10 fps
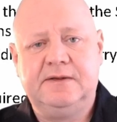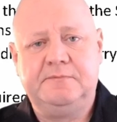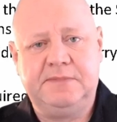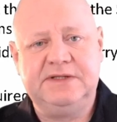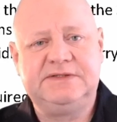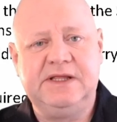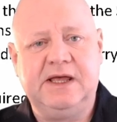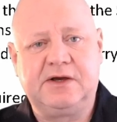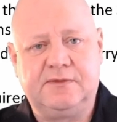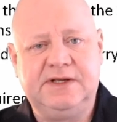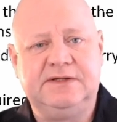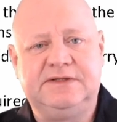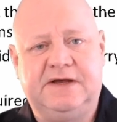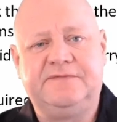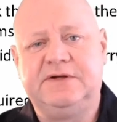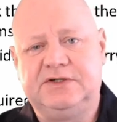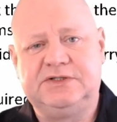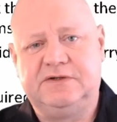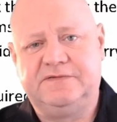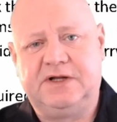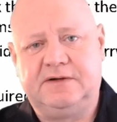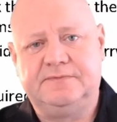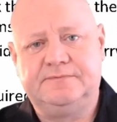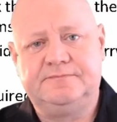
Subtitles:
meets the agreed definition of done.